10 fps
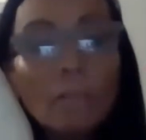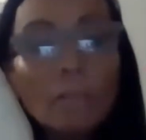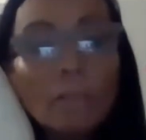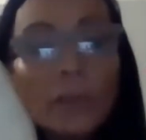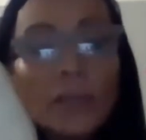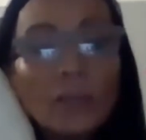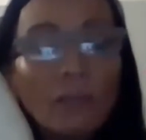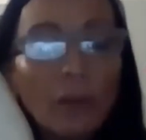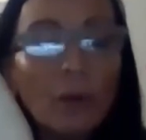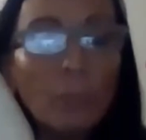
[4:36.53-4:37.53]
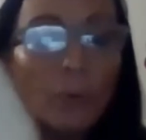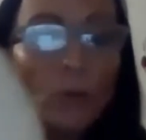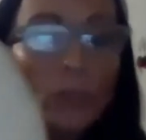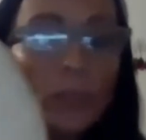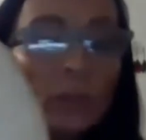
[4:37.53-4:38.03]
These are very
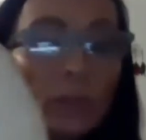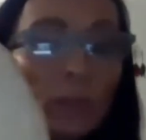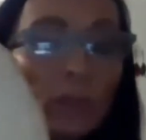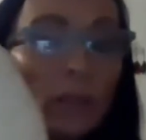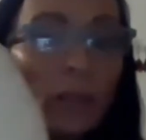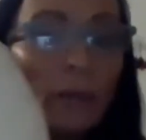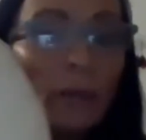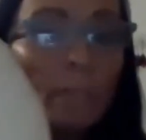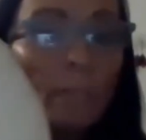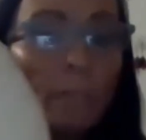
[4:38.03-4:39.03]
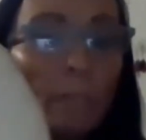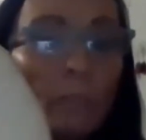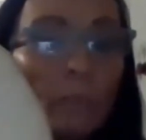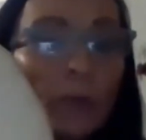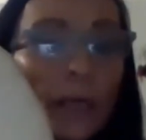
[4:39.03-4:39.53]
personal.
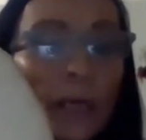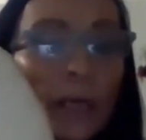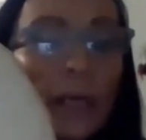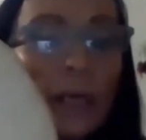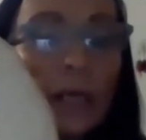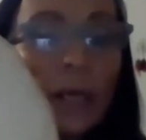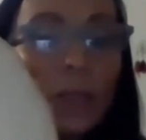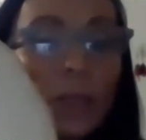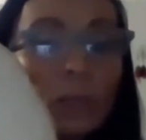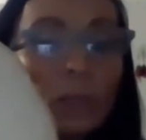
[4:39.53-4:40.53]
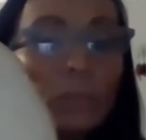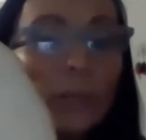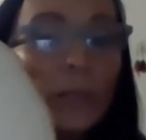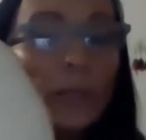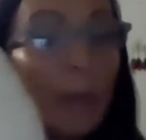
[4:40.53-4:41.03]
We
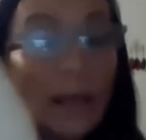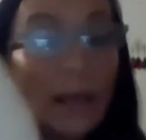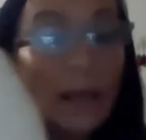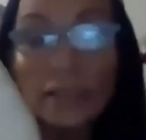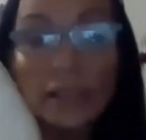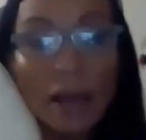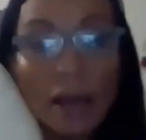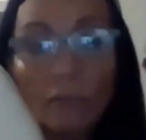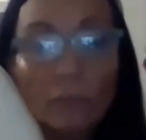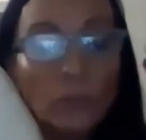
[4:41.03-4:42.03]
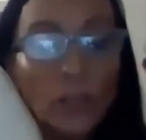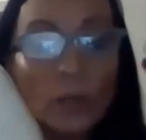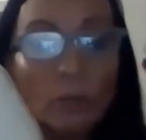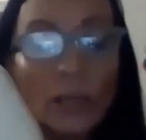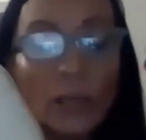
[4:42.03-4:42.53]
can pass these down from
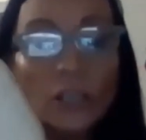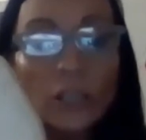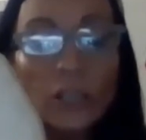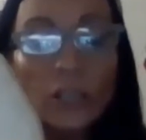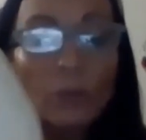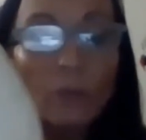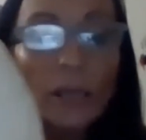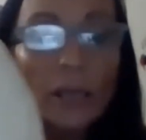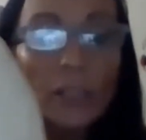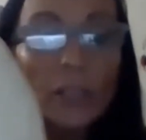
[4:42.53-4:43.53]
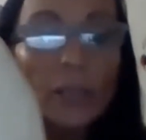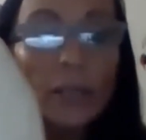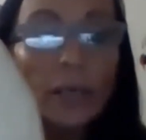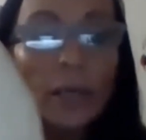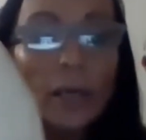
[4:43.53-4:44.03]
generation to
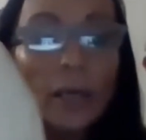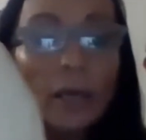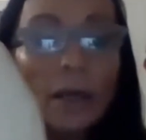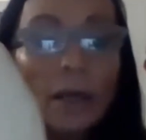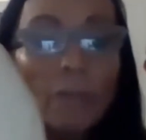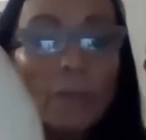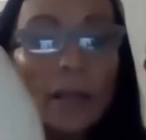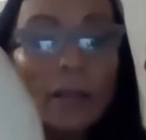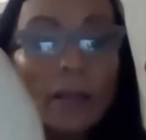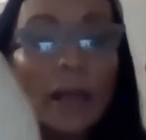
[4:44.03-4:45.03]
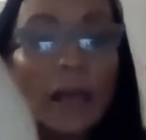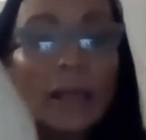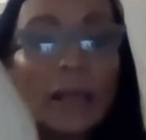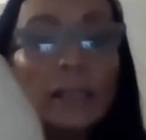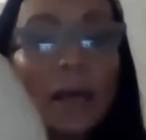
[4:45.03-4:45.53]
generation, but
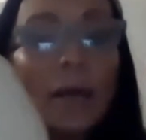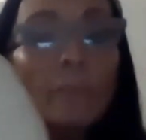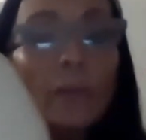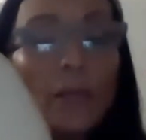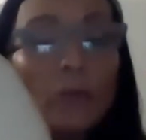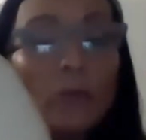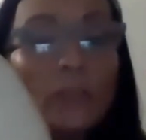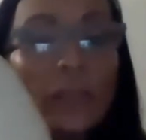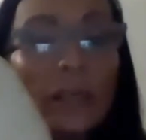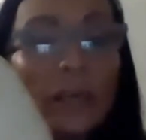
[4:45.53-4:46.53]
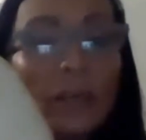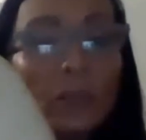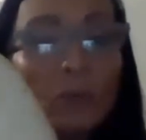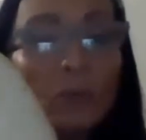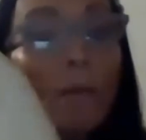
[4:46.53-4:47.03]
anytime that you see a
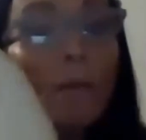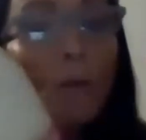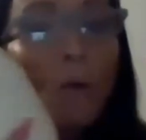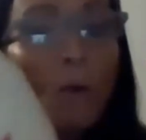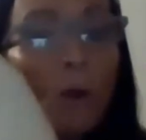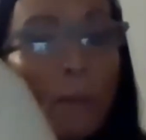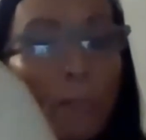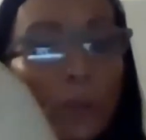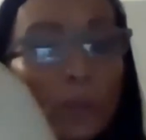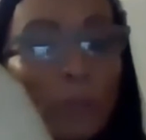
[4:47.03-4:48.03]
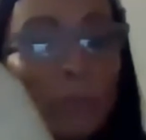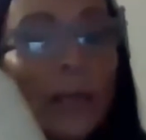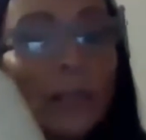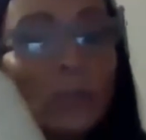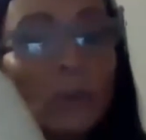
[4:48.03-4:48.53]
drum or a person
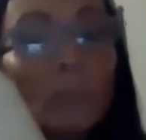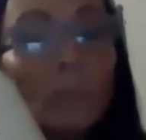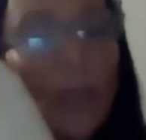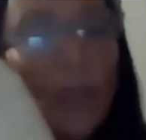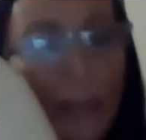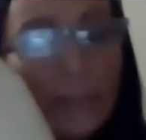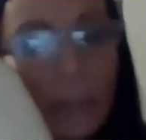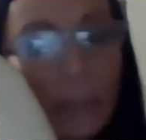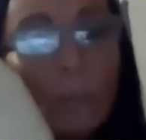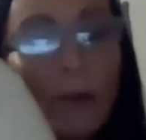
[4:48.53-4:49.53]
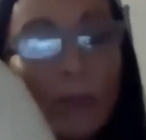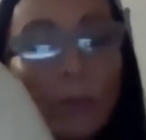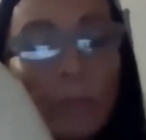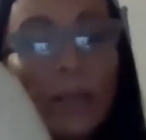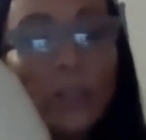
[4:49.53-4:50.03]
playing a drum, ask them about
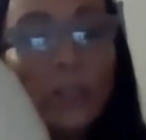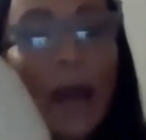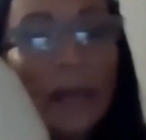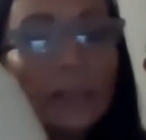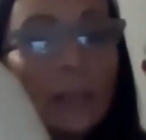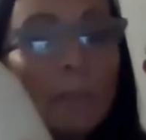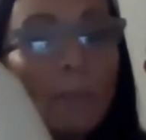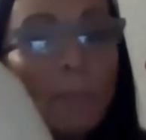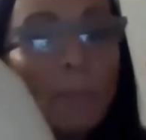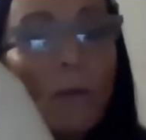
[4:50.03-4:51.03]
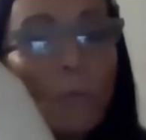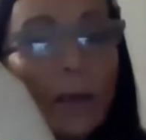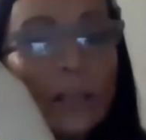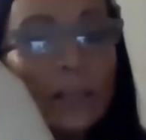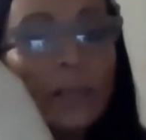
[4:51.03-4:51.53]
their picture. Ask them about
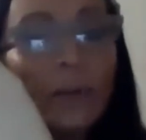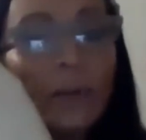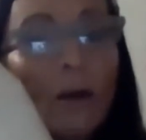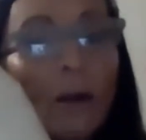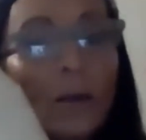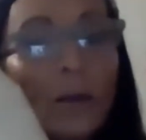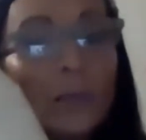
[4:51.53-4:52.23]
what is in their heart,